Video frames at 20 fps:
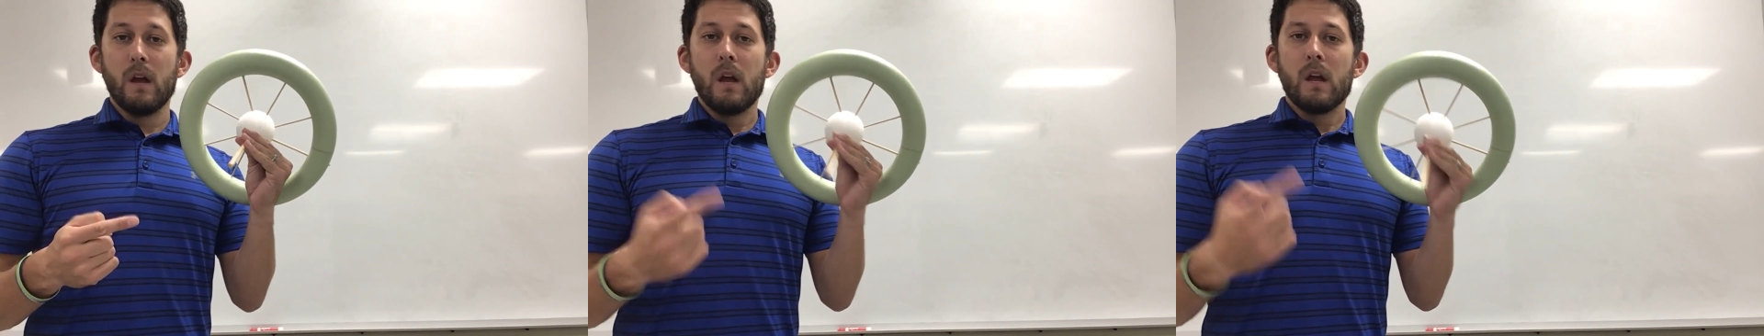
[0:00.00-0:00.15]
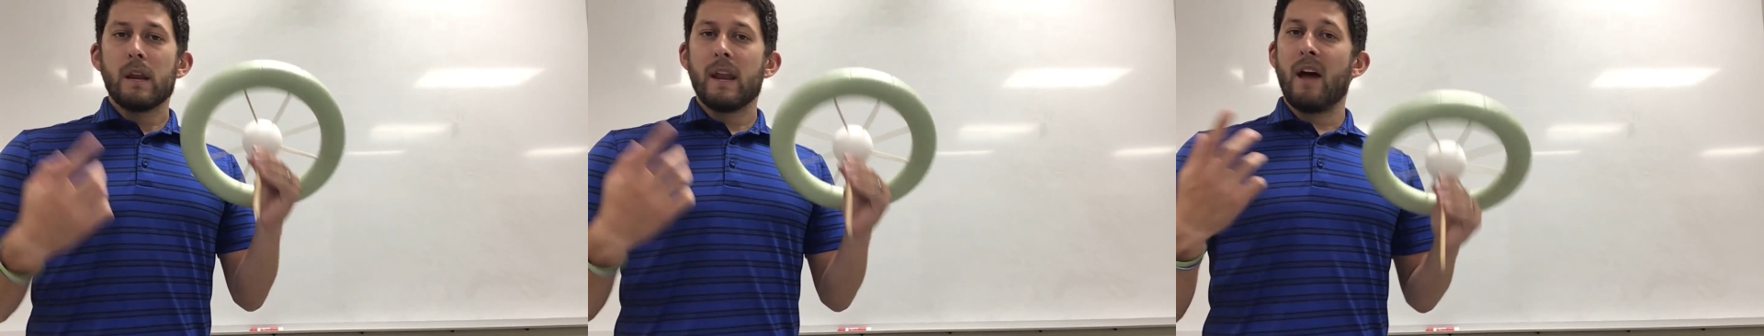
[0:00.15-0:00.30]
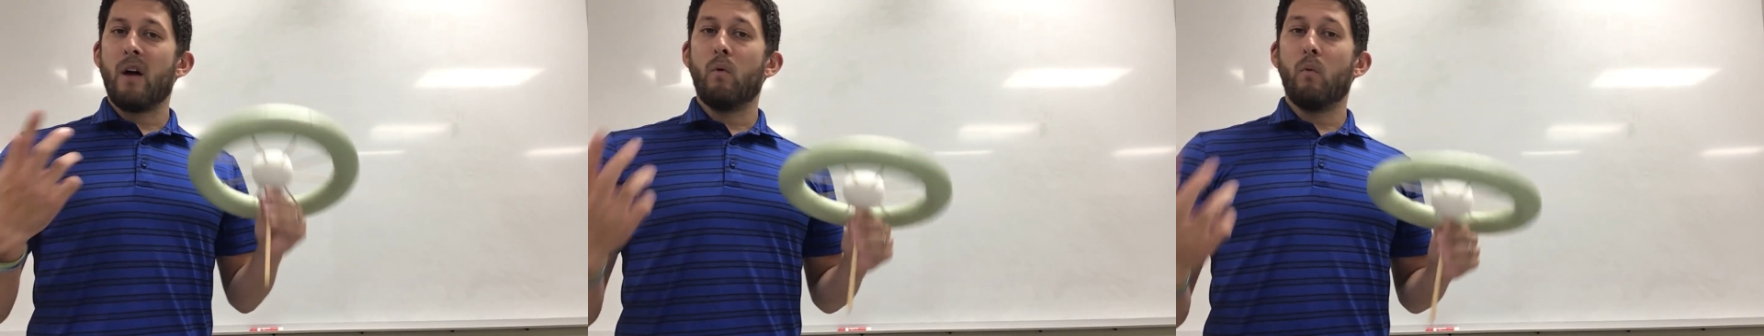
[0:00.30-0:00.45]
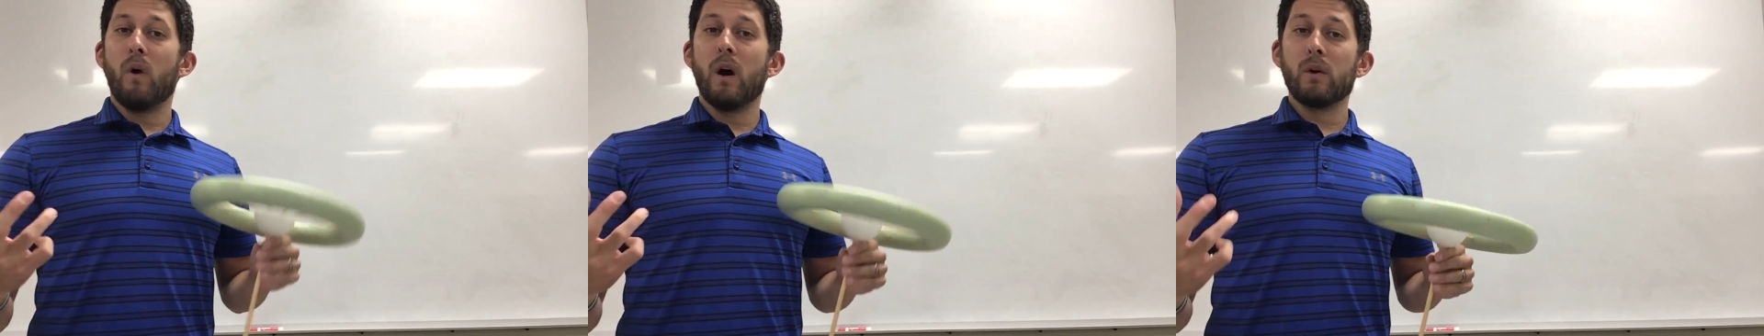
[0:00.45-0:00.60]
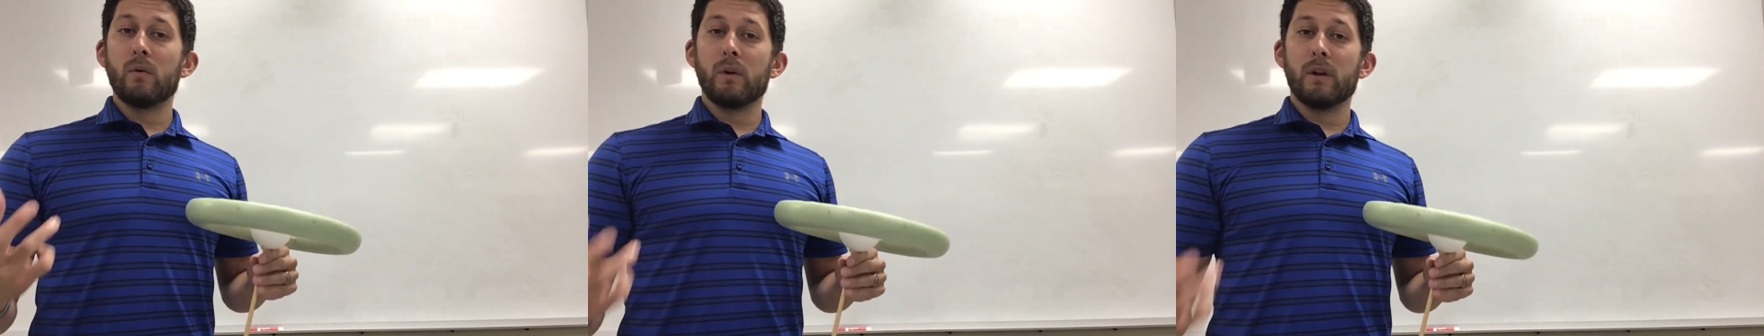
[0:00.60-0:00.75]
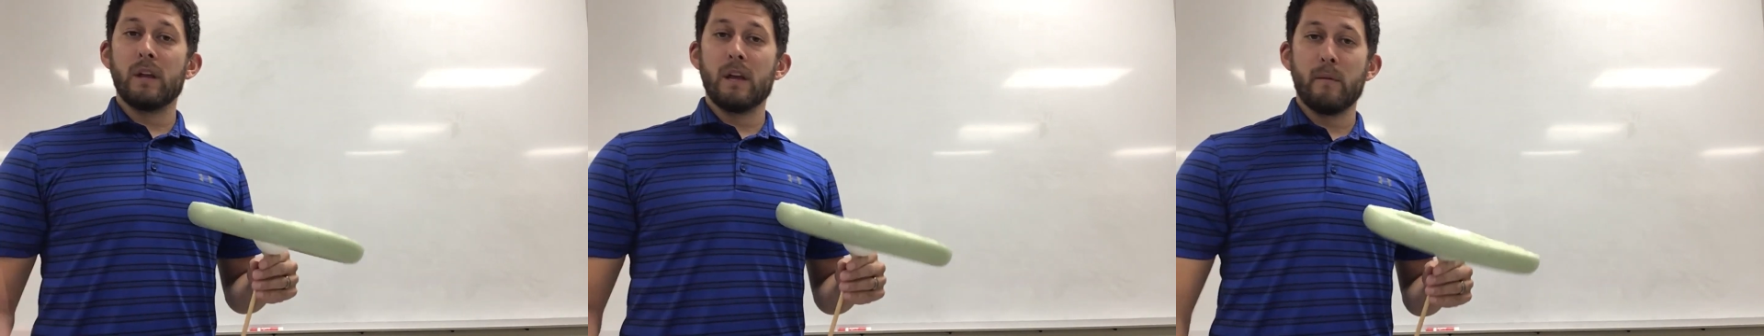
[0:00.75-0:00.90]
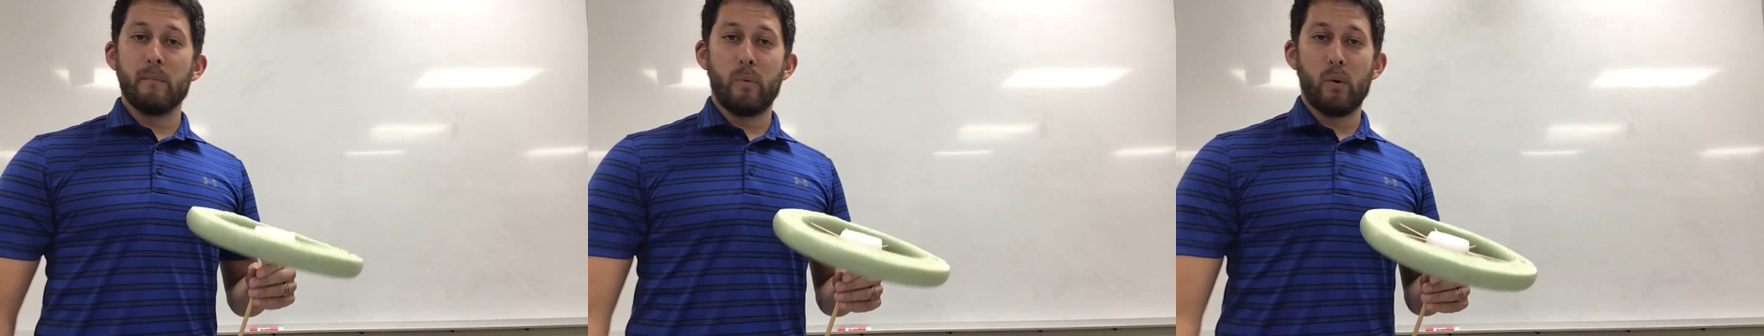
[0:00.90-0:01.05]
Now, one
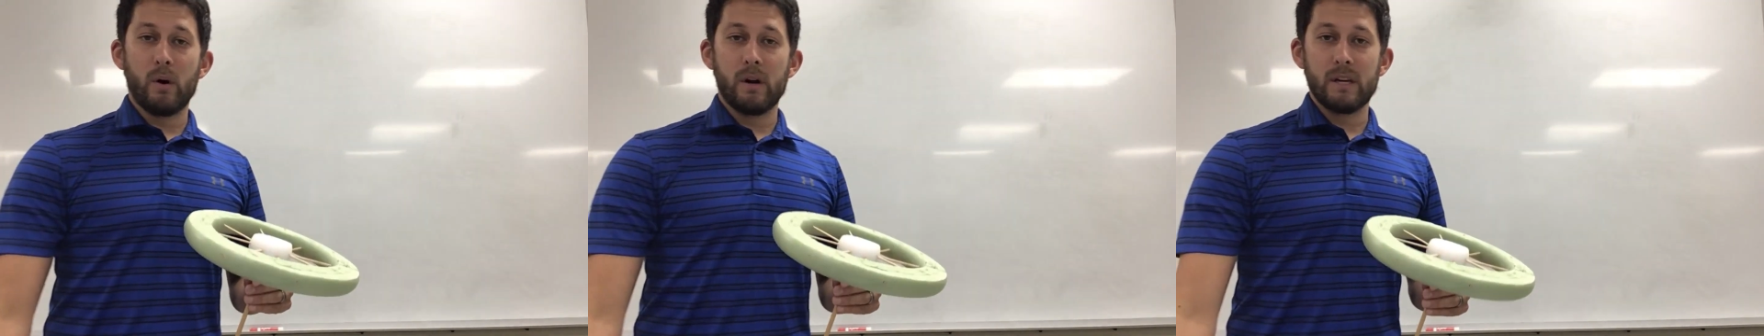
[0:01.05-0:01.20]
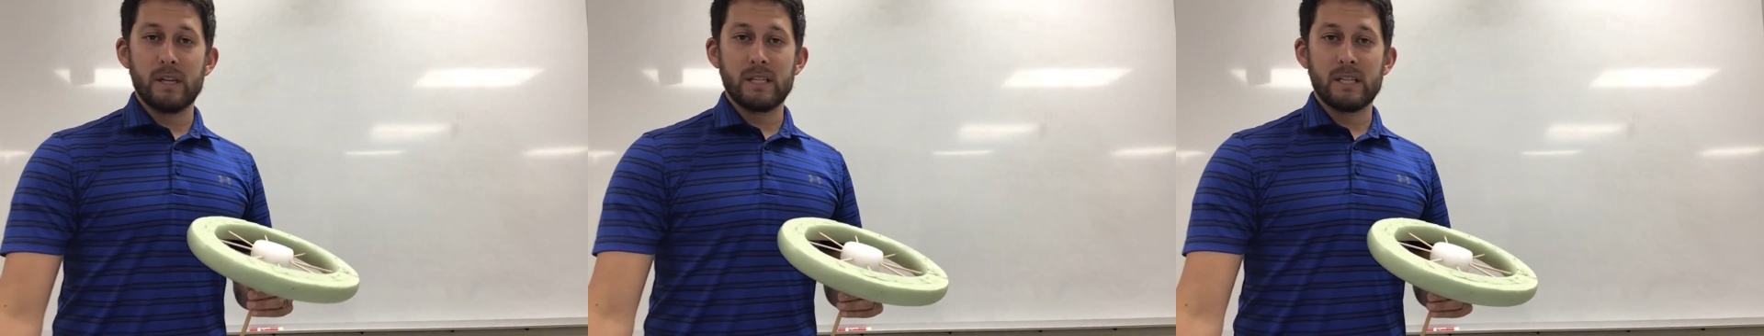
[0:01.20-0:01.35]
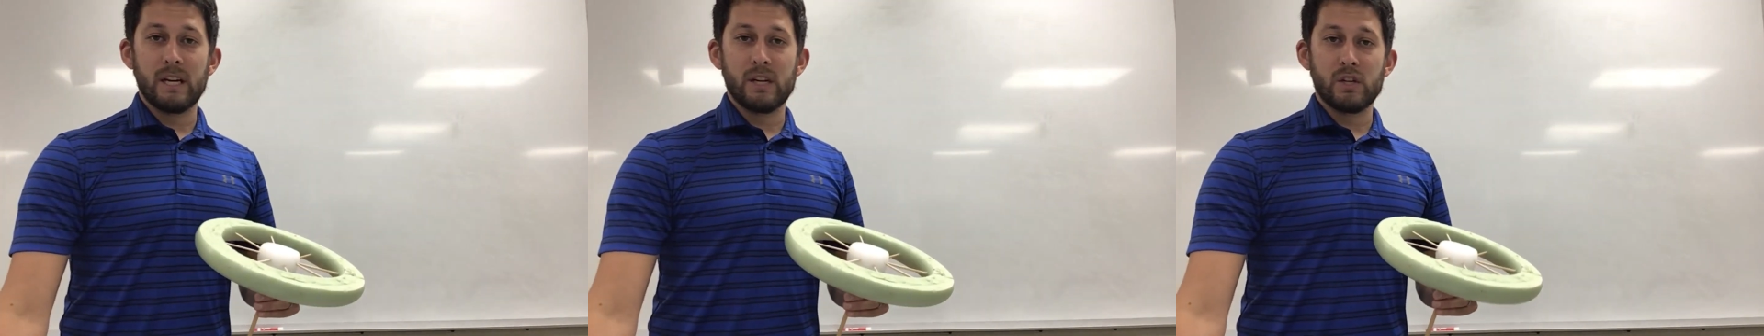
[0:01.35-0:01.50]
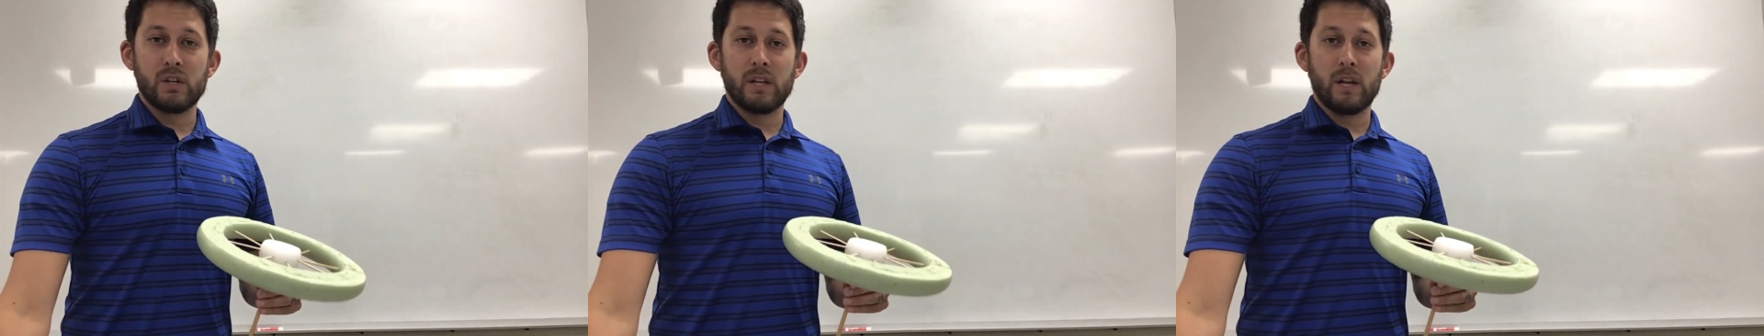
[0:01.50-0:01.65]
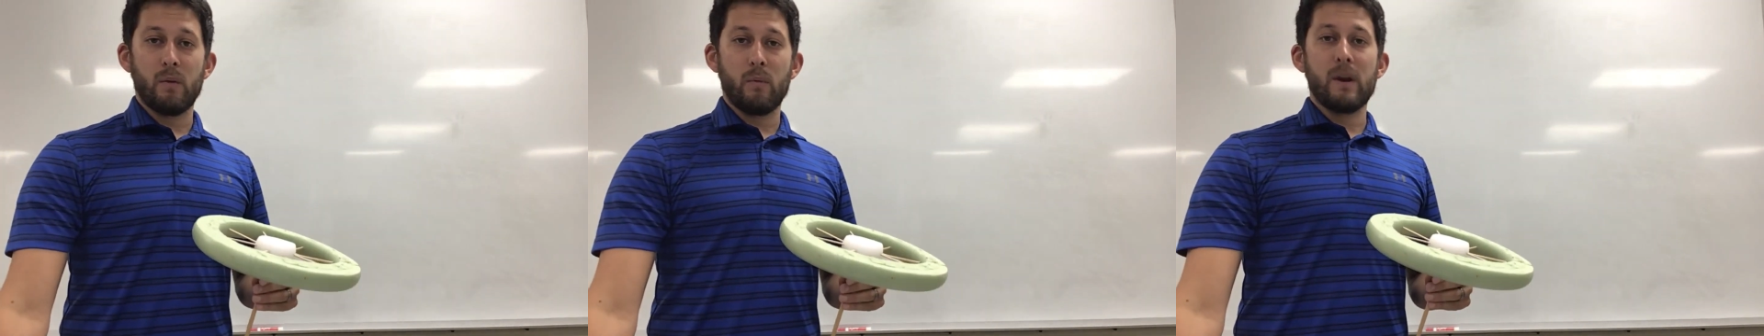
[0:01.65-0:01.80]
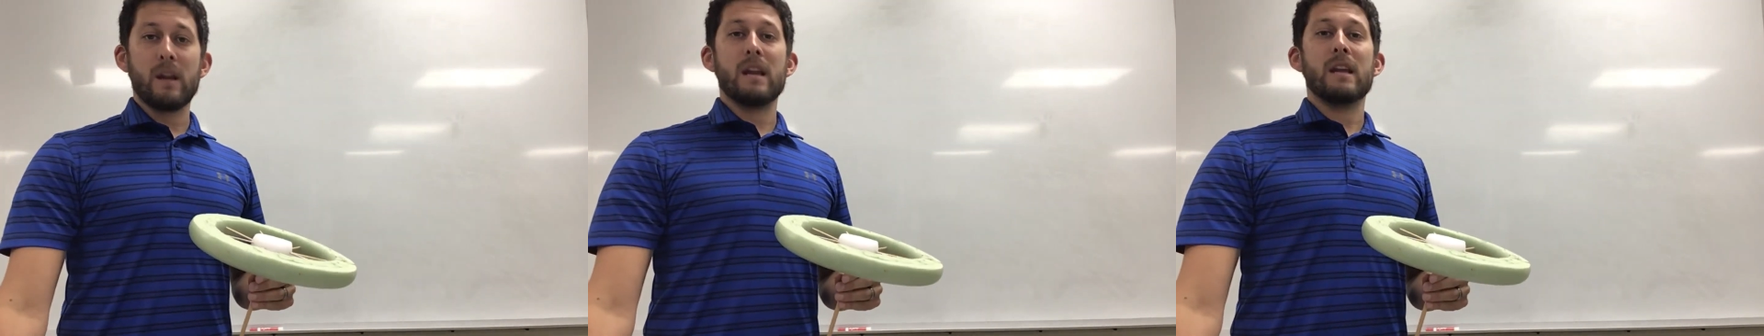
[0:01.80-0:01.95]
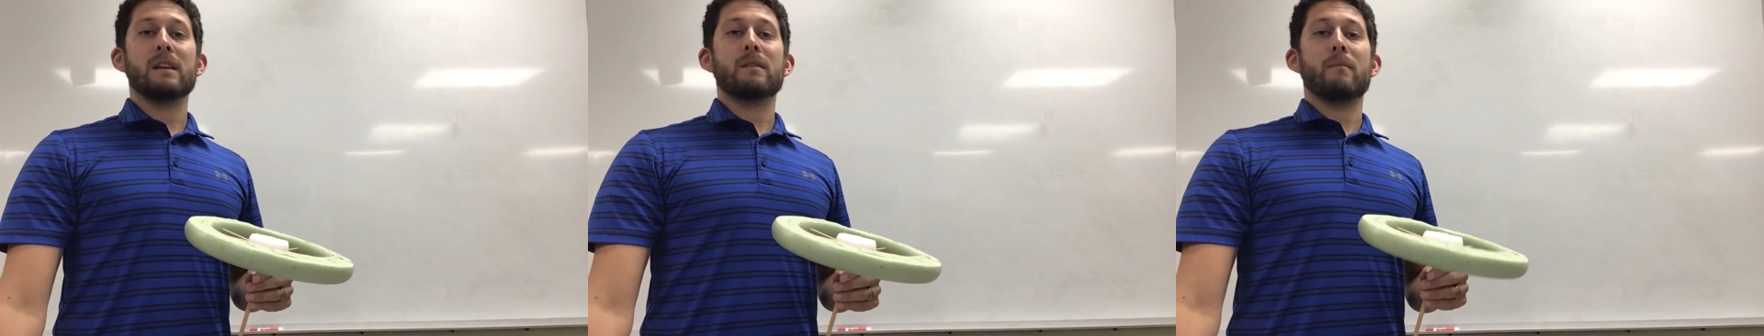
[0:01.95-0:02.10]
really important distinction that we need